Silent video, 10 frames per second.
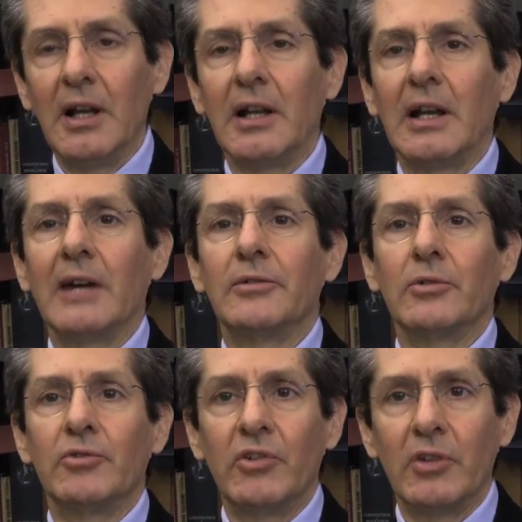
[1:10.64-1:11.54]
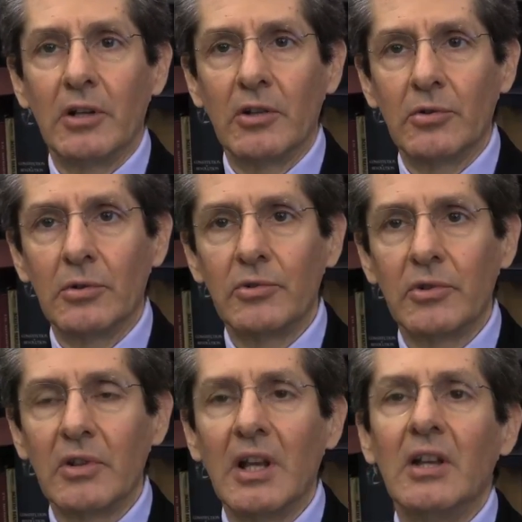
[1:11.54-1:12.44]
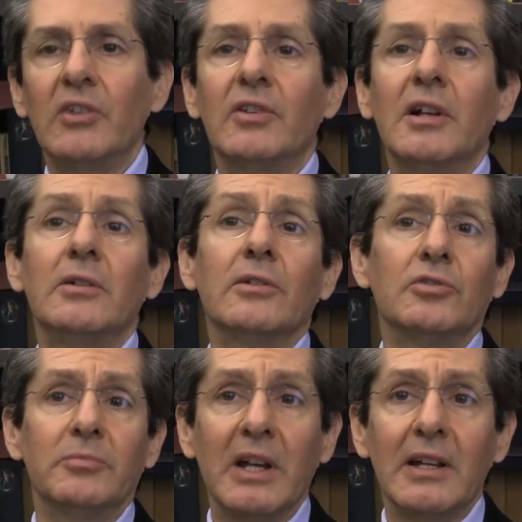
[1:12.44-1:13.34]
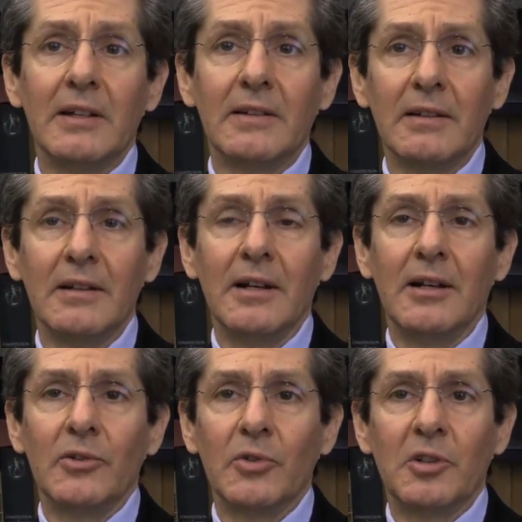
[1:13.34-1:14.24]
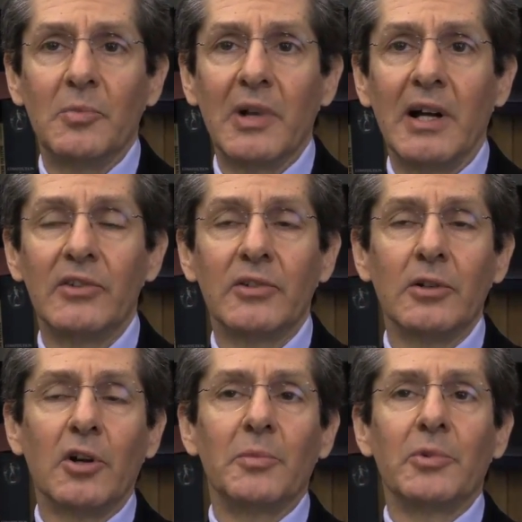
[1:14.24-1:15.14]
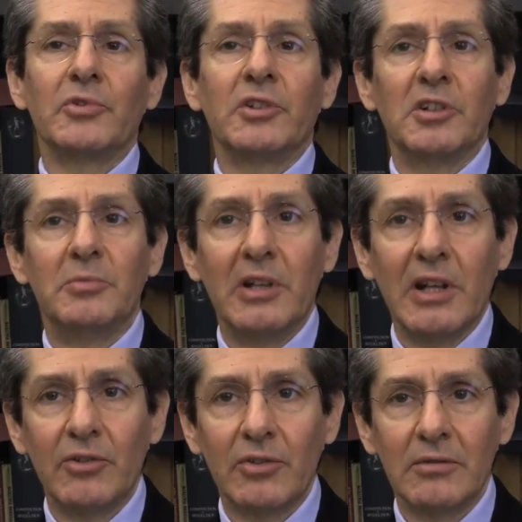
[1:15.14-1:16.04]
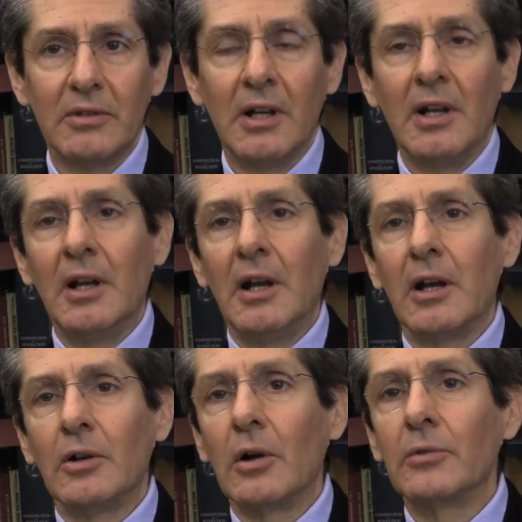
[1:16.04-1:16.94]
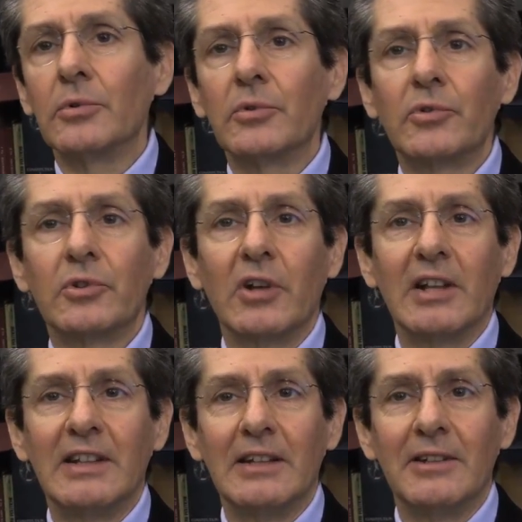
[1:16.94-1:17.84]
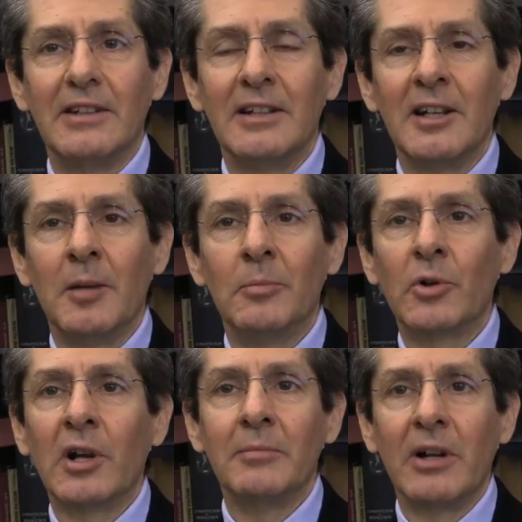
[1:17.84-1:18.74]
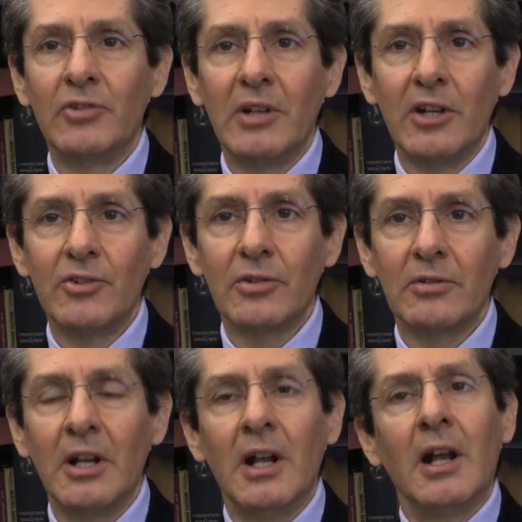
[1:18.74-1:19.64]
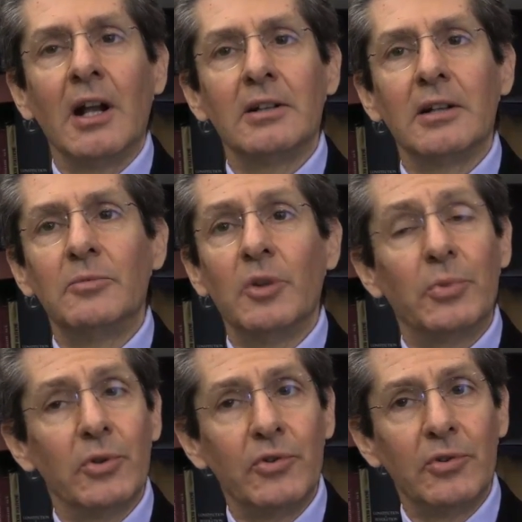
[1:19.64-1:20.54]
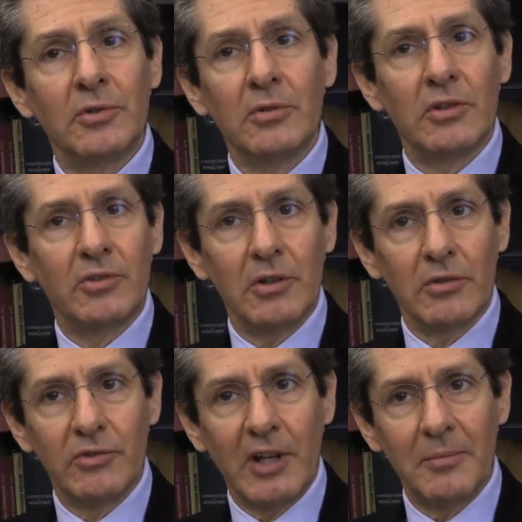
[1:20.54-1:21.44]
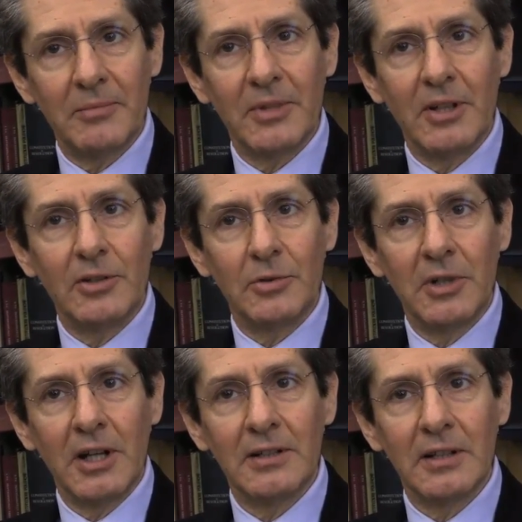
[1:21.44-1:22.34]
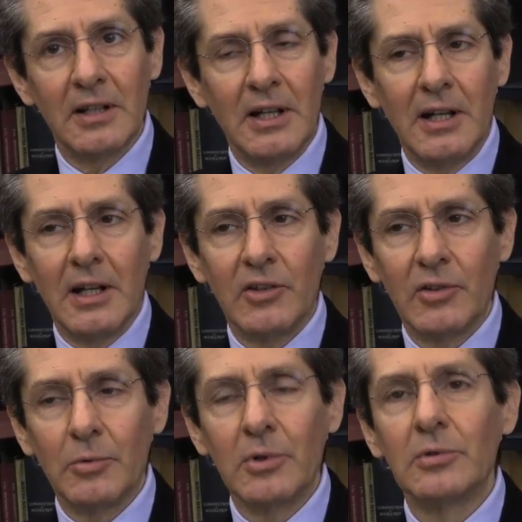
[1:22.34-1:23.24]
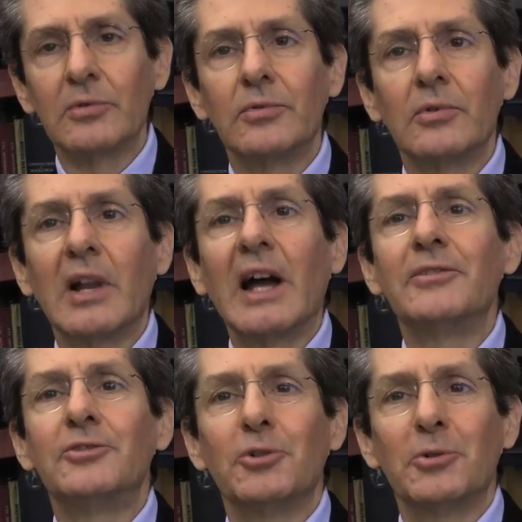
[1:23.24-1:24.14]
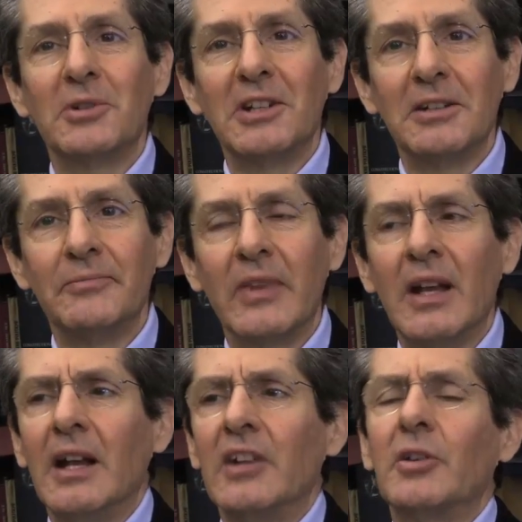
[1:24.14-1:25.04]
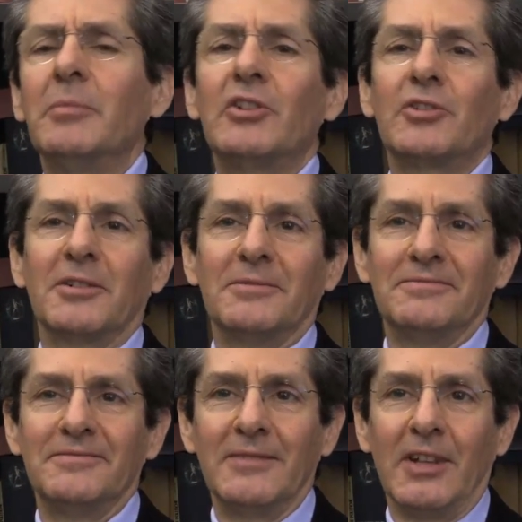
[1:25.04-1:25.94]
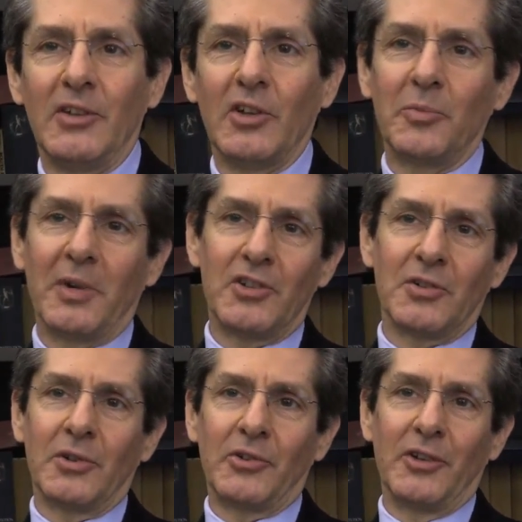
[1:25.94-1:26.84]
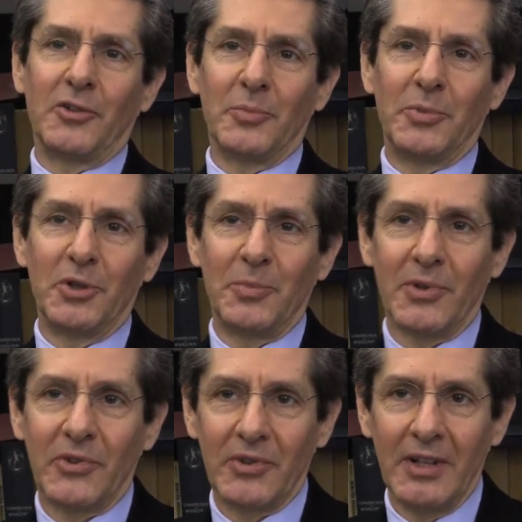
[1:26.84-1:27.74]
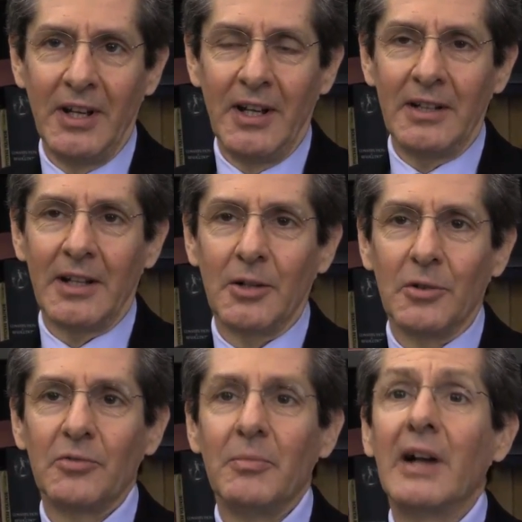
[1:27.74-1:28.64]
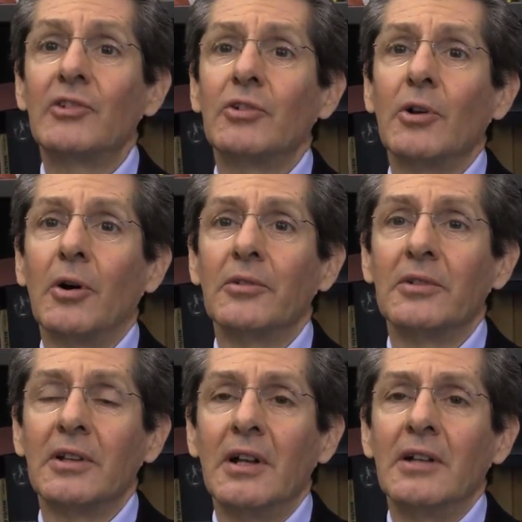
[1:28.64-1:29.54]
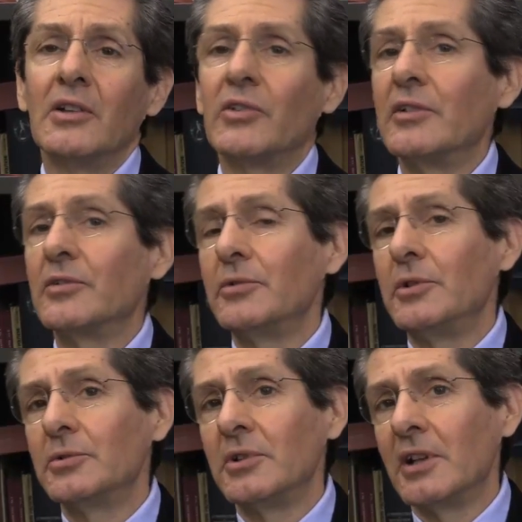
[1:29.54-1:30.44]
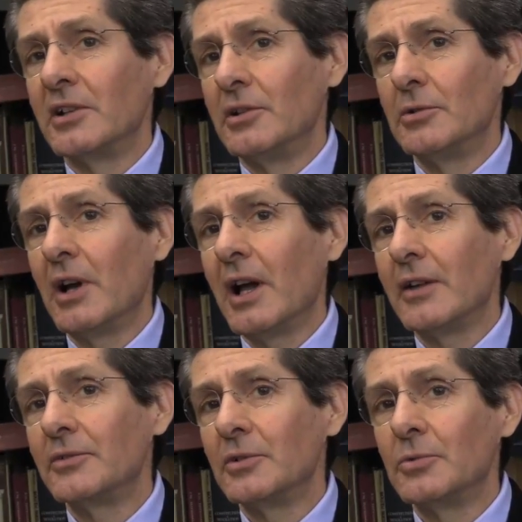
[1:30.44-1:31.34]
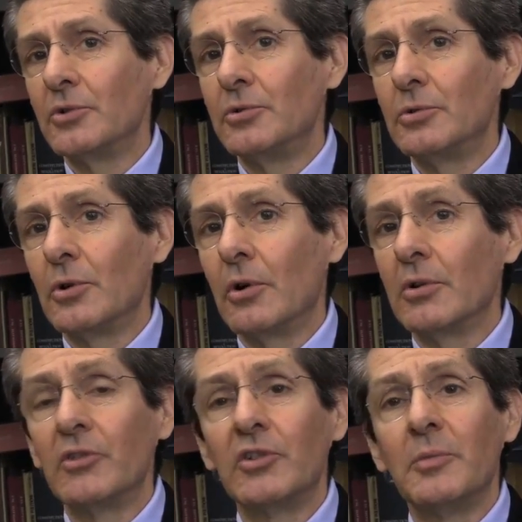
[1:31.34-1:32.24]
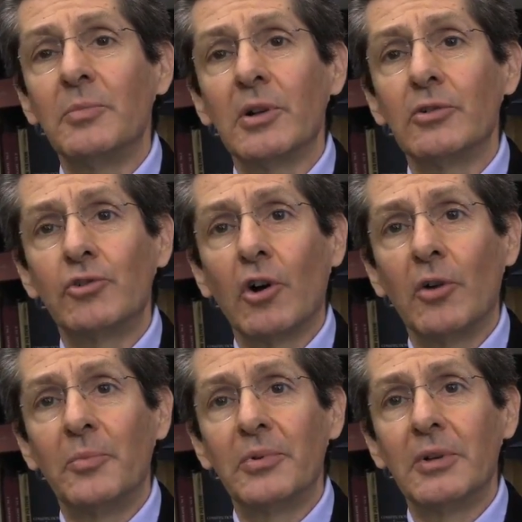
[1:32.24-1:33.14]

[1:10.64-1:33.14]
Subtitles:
enough logistic resources, still you have to make it. So it implies enormous determination, enormous creativity, and moral imagination. And the pursuit of the three of them together is a wonderful life journey. It's a mission. It's an expression of a sense of purpose that goes much beyond the sense of duty that you have to what you call a simple job.